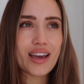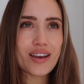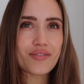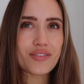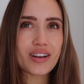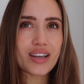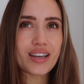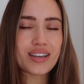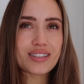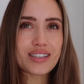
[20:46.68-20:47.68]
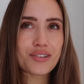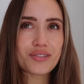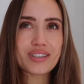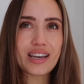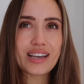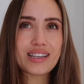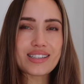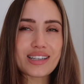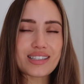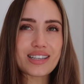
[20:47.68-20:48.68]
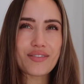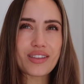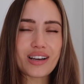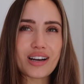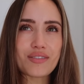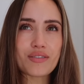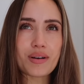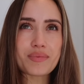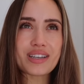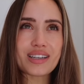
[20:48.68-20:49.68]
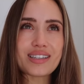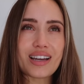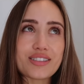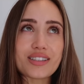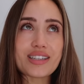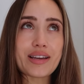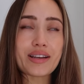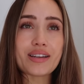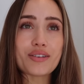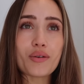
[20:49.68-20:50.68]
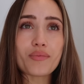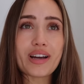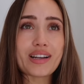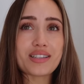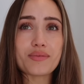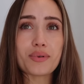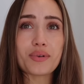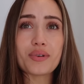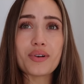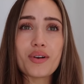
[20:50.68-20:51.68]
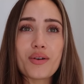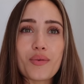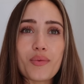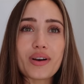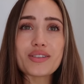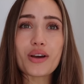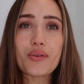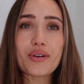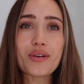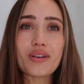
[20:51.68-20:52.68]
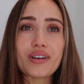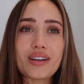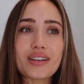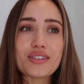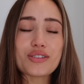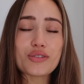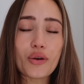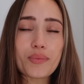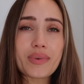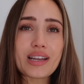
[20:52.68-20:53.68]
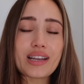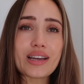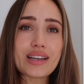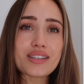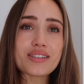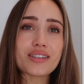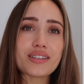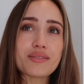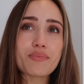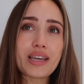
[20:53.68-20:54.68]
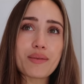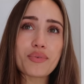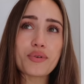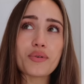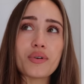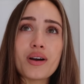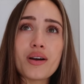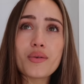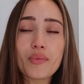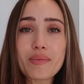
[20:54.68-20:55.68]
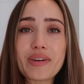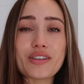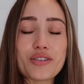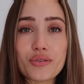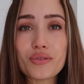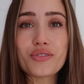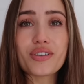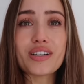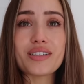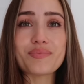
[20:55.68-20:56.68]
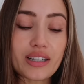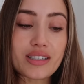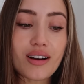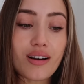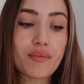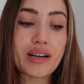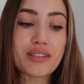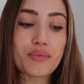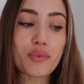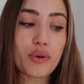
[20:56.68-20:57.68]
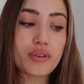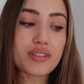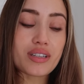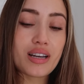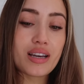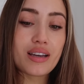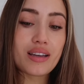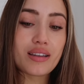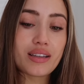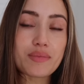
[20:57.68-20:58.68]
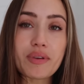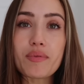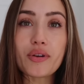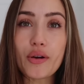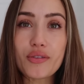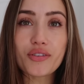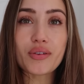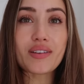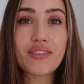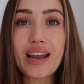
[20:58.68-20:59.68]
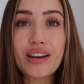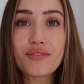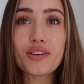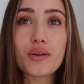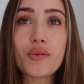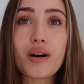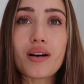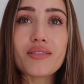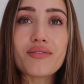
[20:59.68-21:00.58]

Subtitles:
every single day since everything kind of erupted. It's just incomprehensible what is going on to so many innocent people, women, children. I just can't imagine what these people are going through, and if any of you are